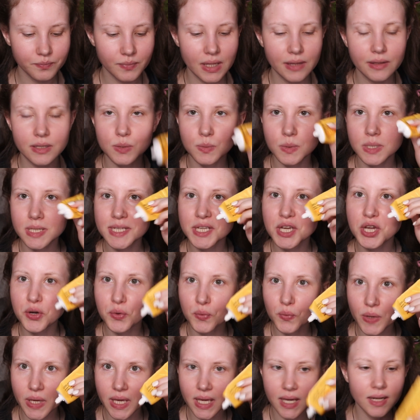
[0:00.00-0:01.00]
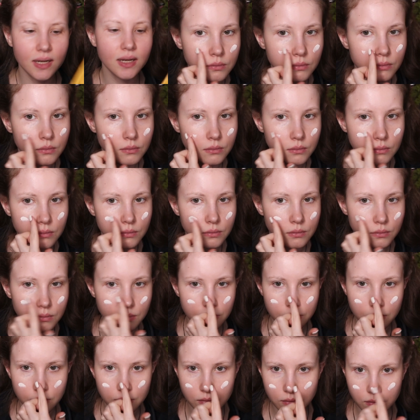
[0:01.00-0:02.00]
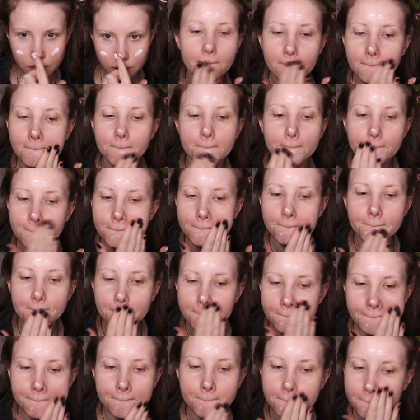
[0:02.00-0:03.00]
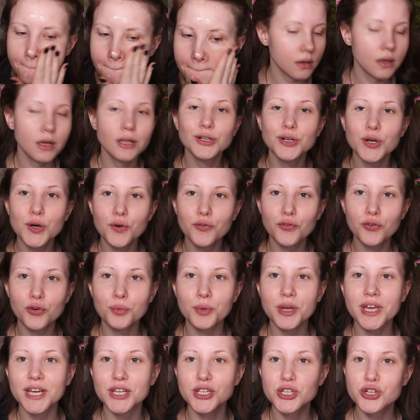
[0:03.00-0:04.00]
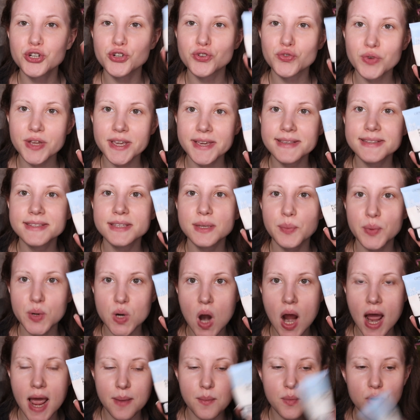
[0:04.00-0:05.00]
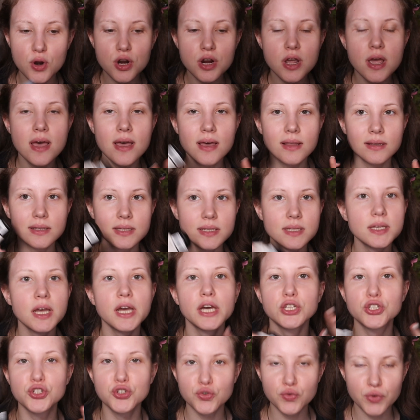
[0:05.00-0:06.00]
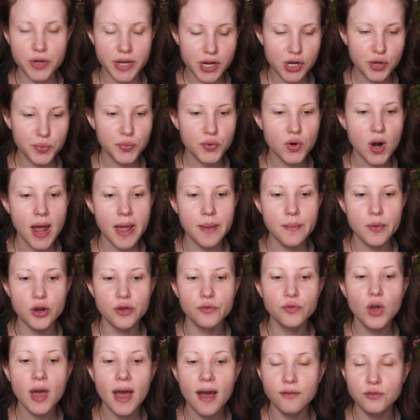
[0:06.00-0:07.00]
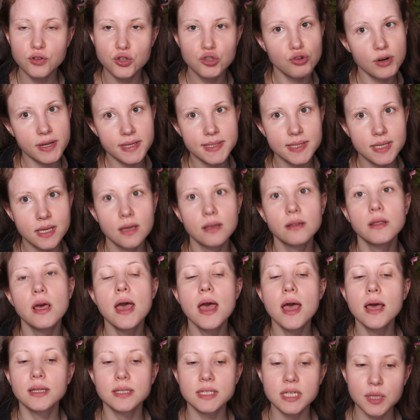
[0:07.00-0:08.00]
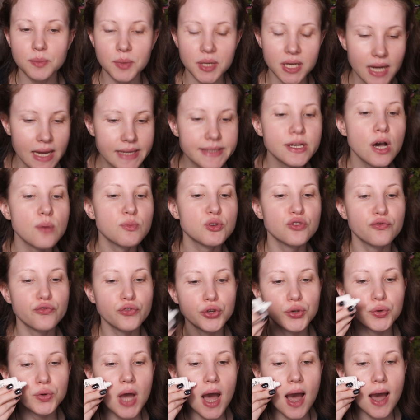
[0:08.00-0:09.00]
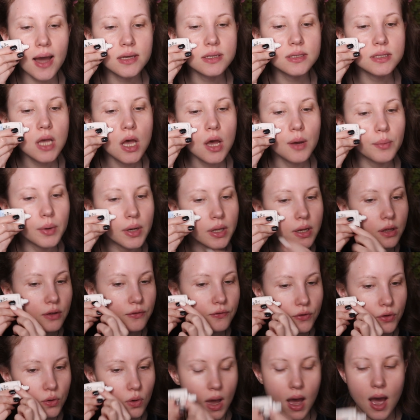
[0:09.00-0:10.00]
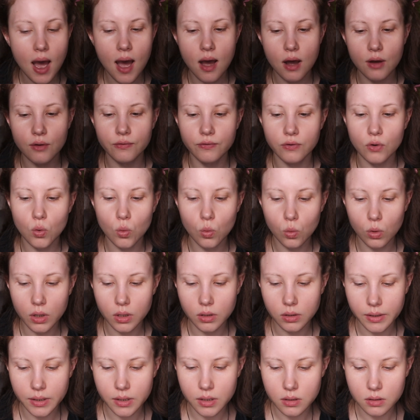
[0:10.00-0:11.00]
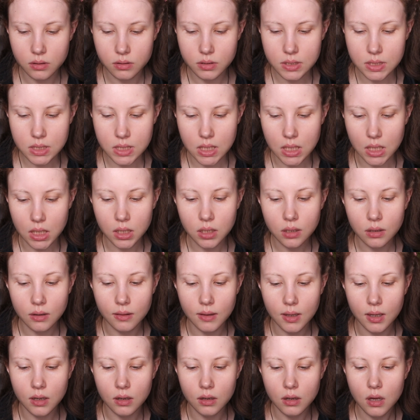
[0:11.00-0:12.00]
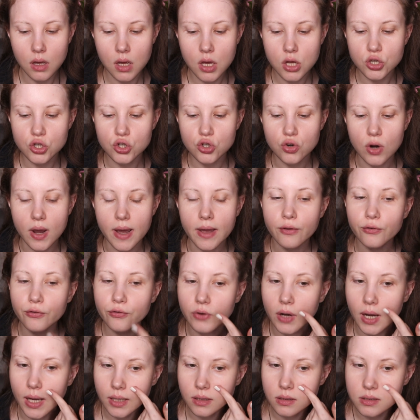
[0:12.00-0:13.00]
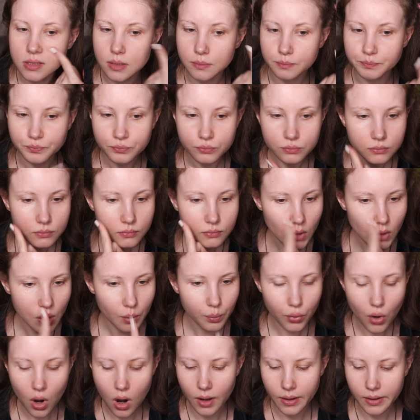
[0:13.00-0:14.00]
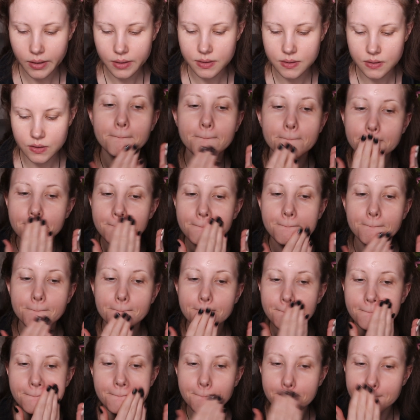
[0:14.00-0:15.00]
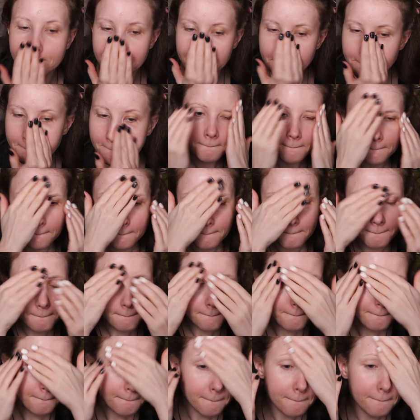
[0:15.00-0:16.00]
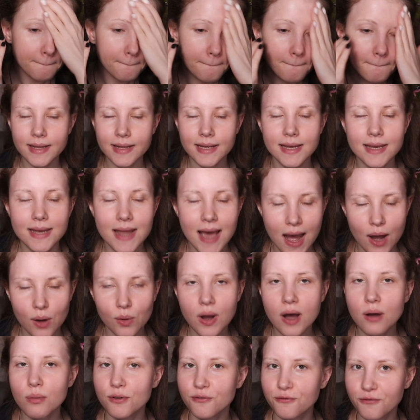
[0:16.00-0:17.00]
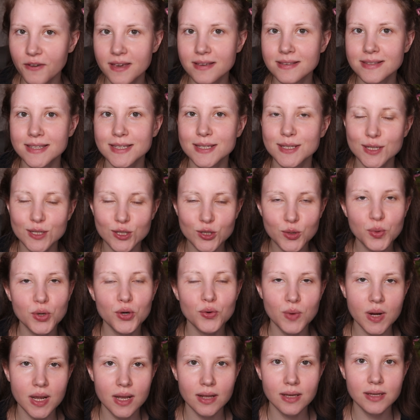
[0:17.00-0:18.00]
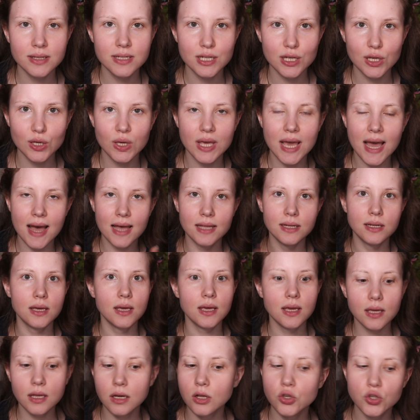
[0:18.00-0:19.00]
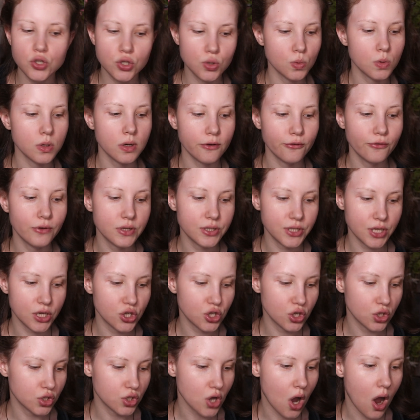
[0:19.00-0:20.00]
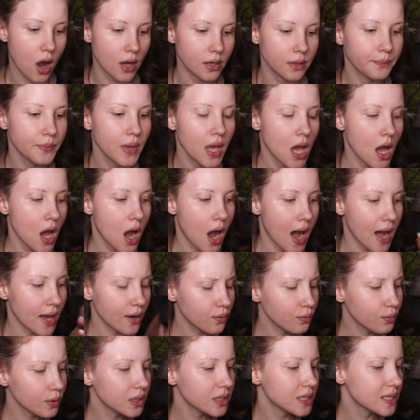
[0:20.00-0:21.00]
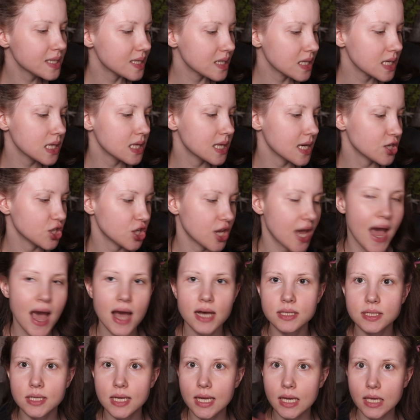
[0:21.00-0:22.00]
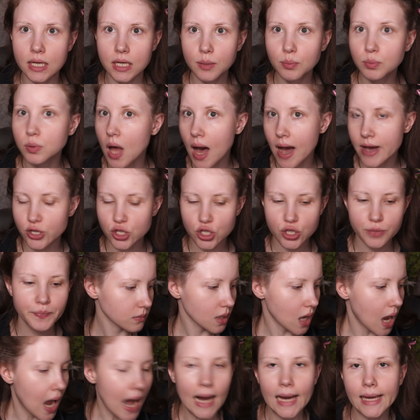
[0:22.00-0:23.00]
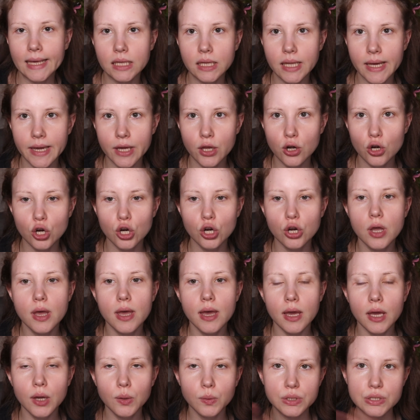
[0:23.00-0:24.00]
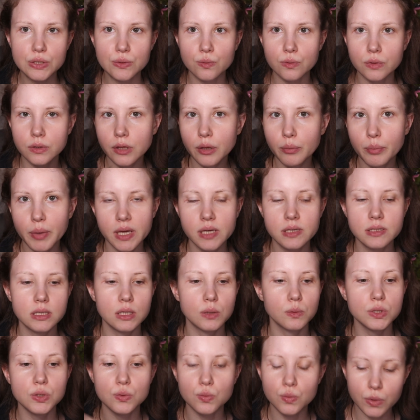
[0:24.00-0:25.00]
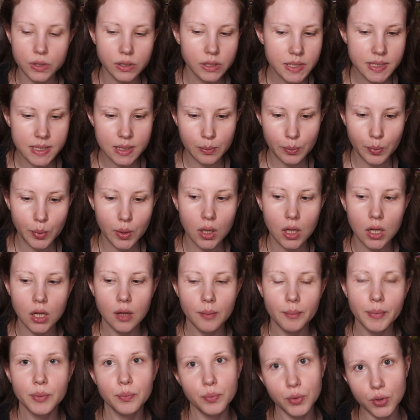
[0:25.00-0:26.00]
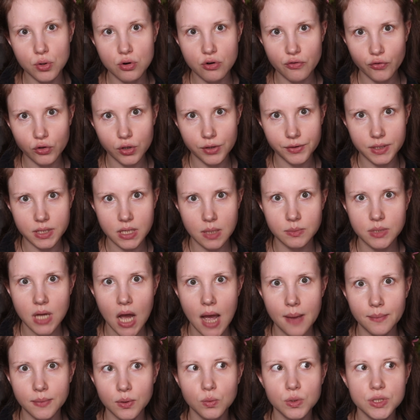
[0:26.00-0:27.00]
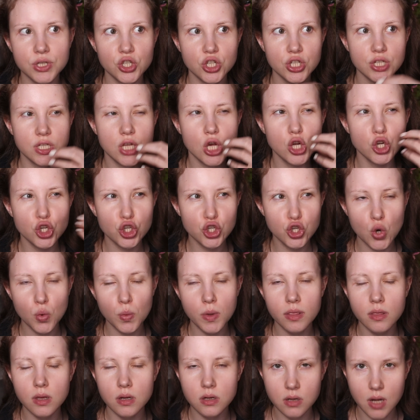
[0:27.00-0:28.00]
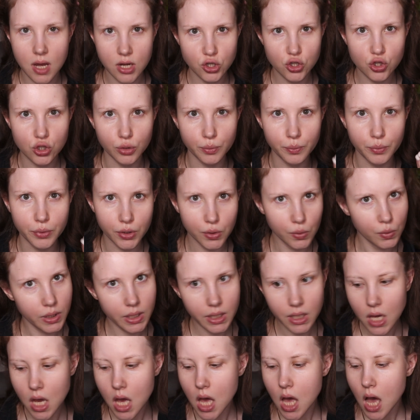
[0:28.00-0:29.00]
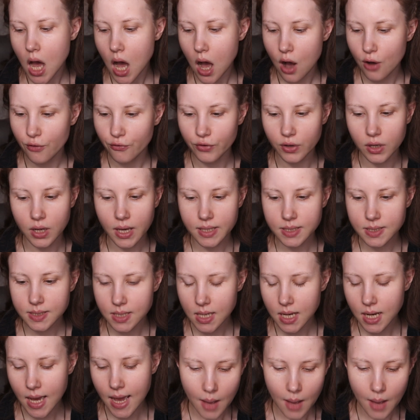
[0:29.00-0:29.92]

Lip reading: This one is Korean. You can use anything available. And I'll go for my Catrice primer. This is a Hydrator primer. If you have dry skin, it's gonna be a nice option for you guys. But if you have oily skin, then try to find some products that are gonna control your oils. Now our face is super ready to get any sort of foundations on. I don't really see that she has any blush, highlighter. It was really basic, was really simple, but beautiful at the same time. It was just showing the natural beauty of Vanessa.